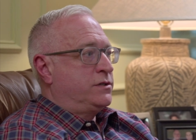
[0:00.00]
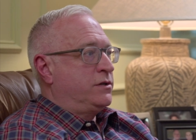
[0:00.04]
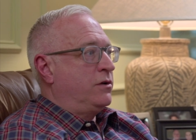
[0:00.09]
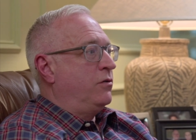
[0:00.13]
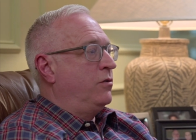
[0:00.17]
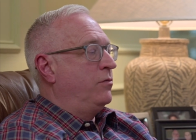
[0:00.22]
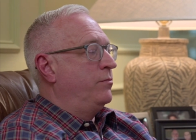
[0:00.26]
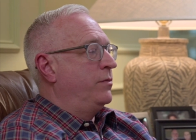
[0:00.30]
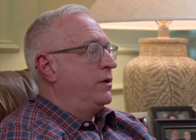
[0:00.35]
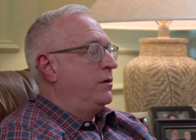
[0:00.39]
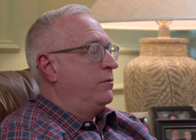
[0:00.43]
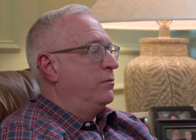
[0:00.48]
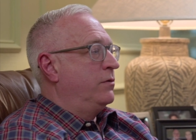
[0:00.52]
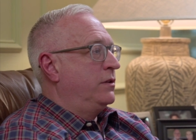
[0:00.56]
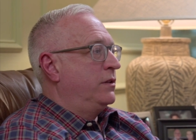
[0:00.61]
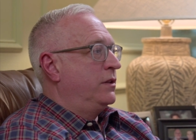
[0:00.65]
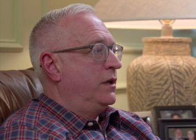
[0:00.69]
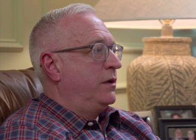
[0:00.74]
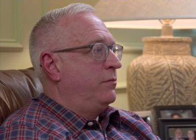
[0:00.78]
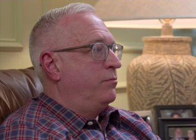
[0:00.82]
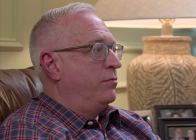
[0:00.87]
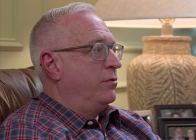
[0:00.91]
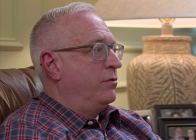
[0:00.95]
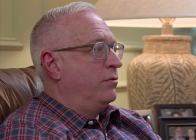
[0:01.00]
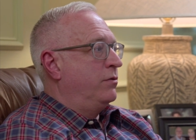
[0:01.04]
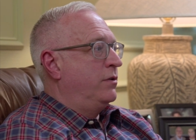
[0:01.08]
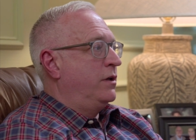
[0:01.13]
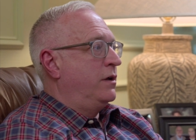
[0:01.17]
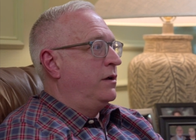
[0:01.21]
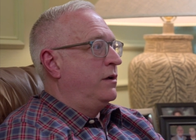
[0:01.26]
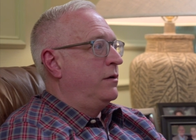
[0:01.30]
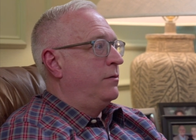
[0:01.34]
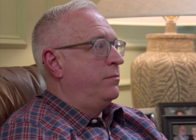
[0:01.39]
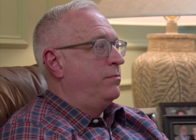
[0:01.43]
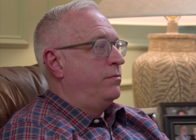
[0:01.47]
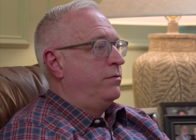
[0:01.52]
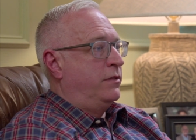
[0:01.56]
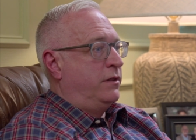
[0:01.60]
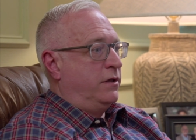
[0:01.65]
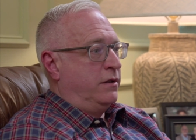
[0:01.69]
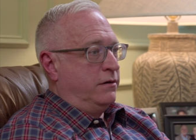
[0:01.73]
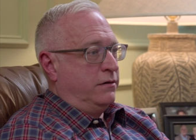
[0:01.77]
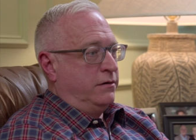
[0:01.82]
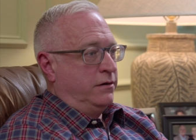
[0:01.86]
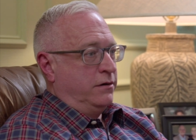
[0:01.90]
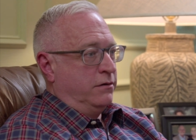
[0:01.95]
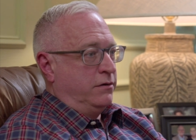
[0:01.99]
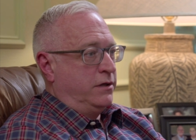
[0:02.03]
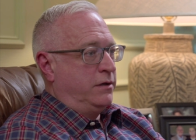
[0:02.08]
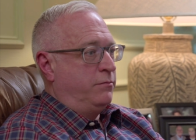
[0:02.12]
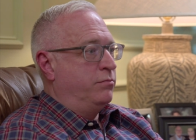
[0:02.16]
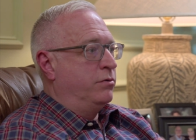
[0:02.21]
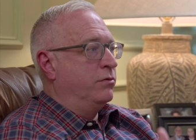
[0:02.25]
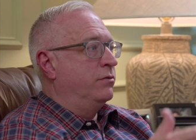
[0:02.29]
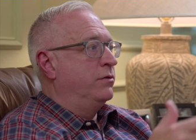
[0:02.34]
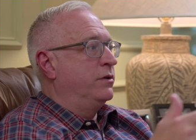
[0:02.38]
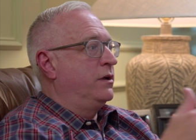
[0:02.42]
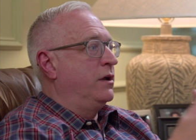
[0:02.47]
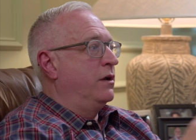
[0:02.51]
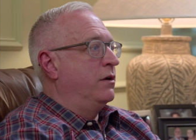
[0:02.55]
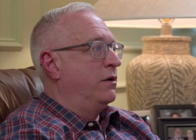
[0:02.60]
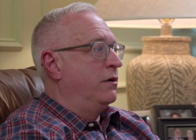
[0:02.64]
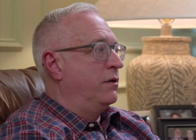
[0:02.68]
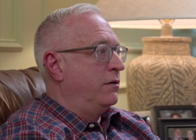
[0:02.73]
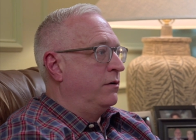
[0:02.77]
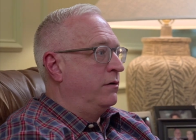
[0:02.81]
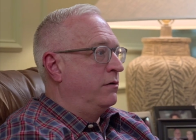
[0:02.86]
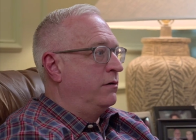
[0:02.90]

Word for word: told me when they pulled up that, you know, he pulled a gun on